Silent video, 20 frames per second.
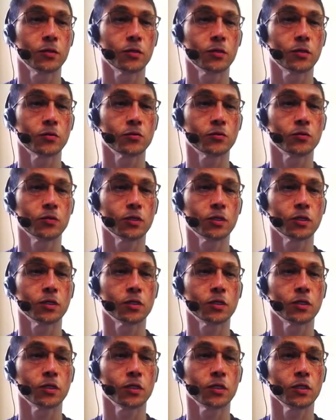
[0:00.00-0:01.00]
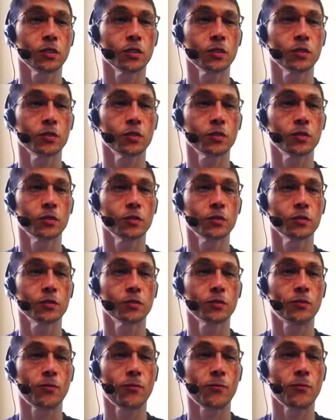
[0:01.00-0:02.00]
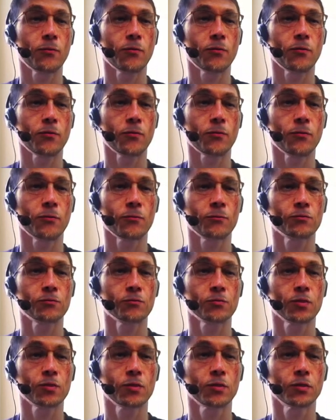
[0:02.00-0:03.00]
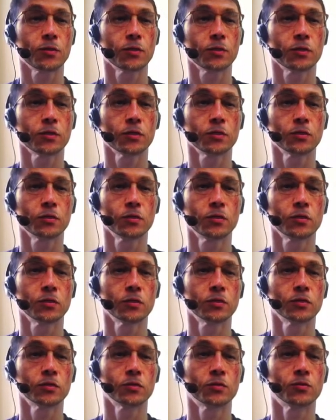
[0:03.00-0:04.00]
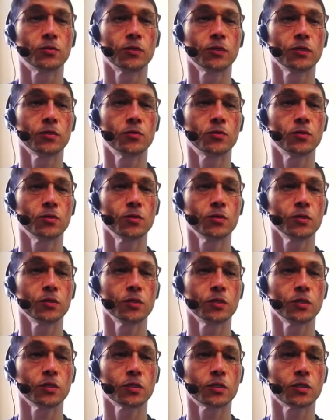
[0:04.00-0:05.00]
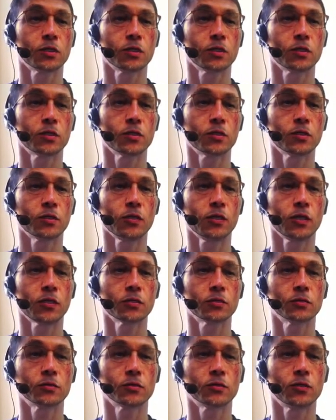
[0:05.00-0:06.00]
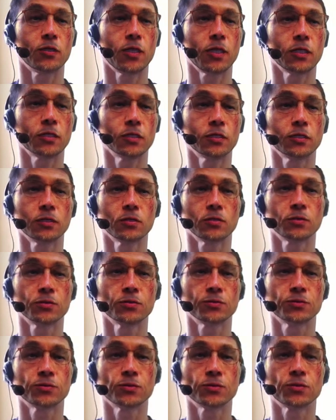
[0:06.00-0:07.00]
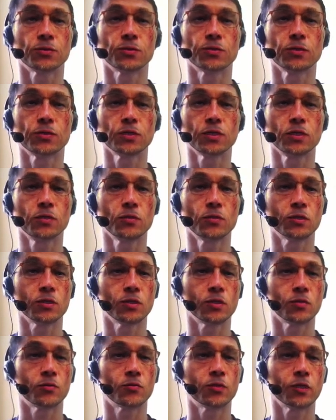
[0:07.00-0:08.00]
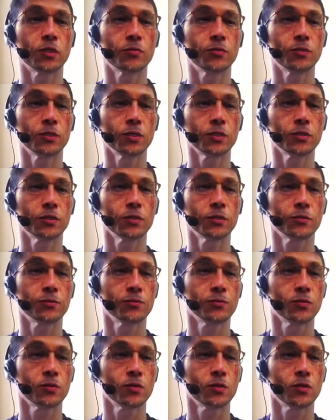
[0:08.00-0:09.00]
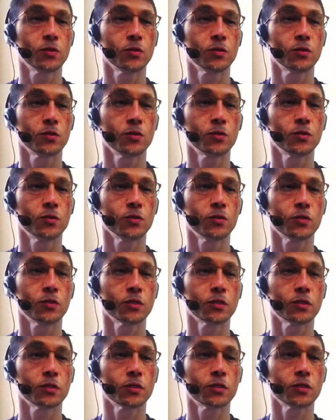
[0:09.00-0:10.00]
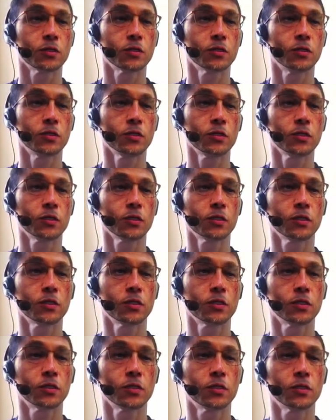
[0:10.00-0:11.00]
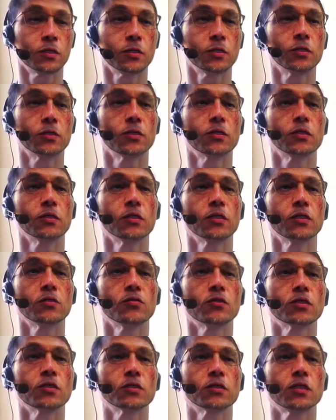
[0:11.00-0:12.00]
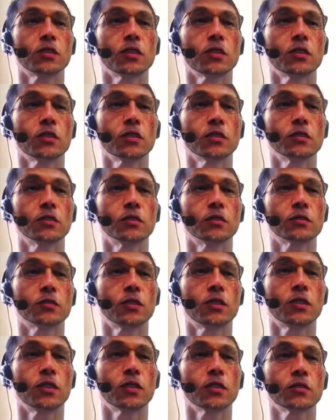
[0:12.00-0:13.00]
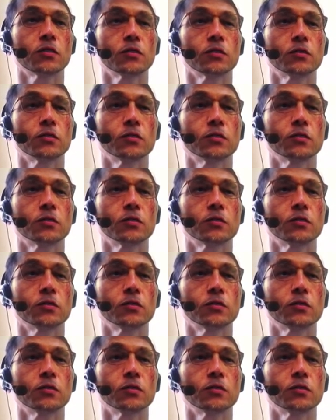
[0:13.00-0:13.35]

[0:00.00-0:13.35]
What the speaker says: As you can see, the blend mode is hard light. So this image, the Brad Pitt, you can click and you can select